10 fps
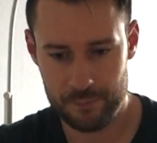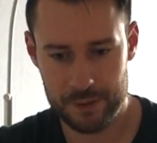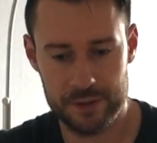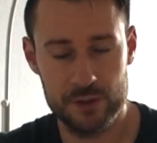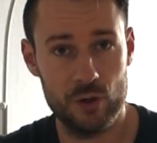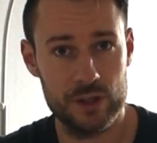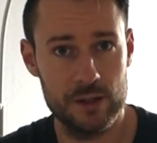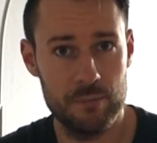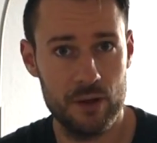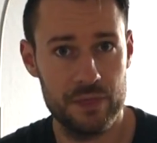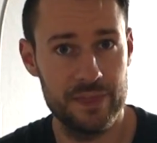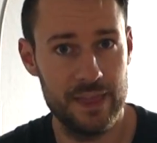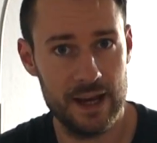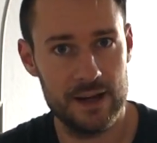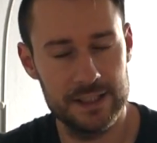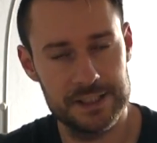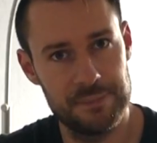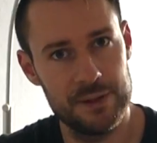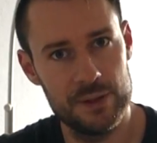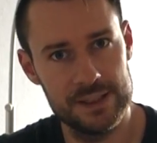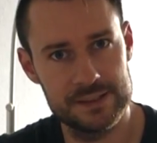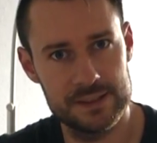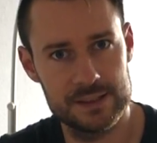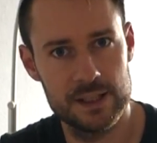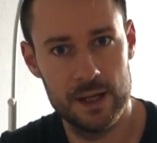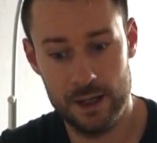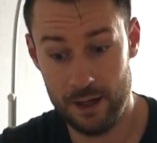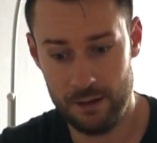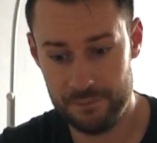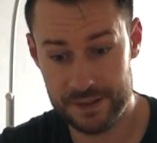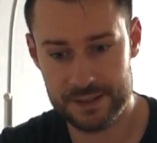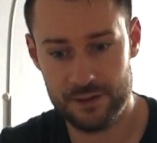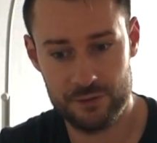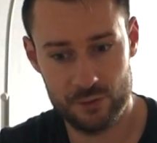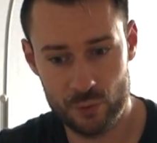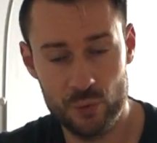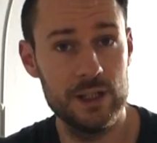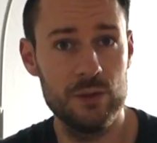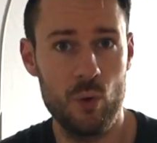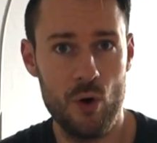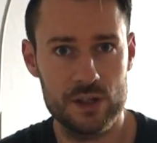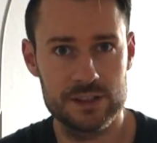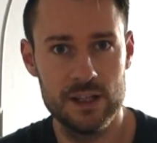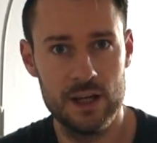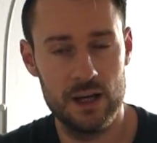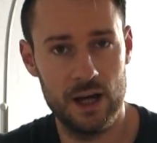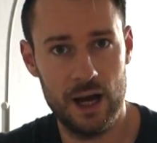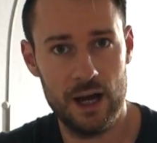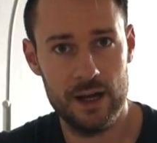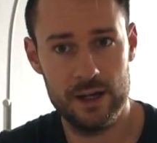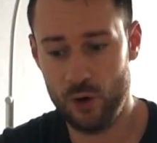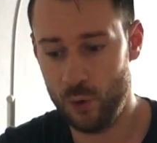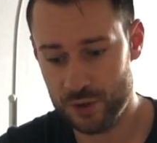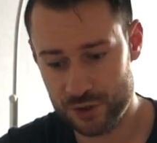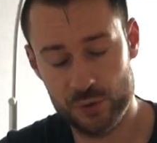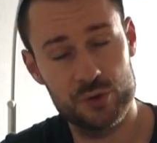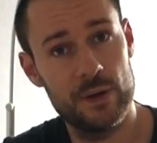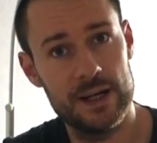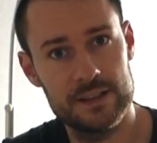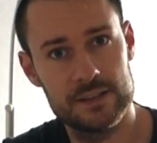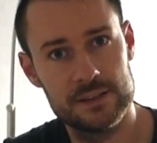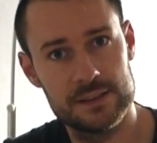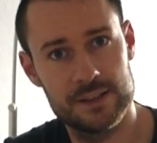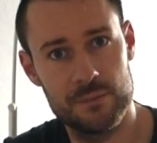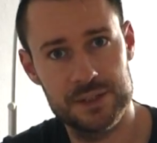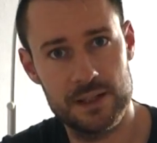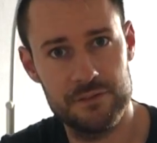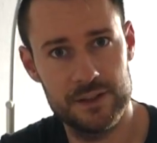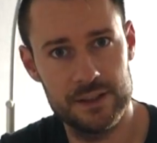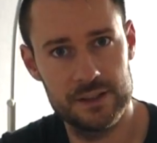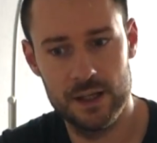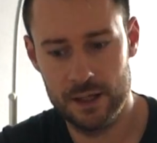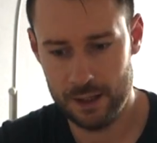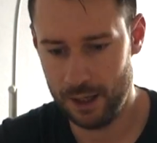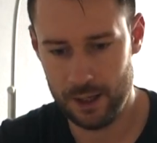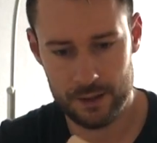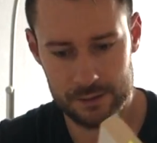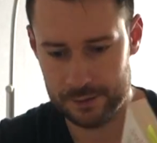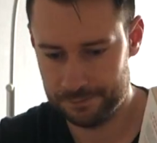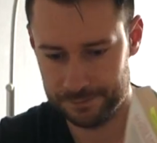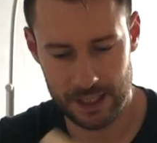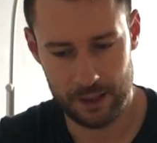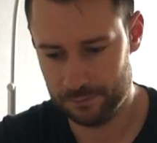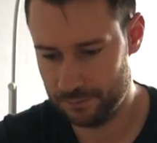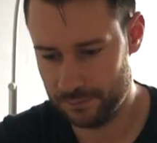people talking about their experiences. This stuff really works. I also tried some stuff in it, and yeah,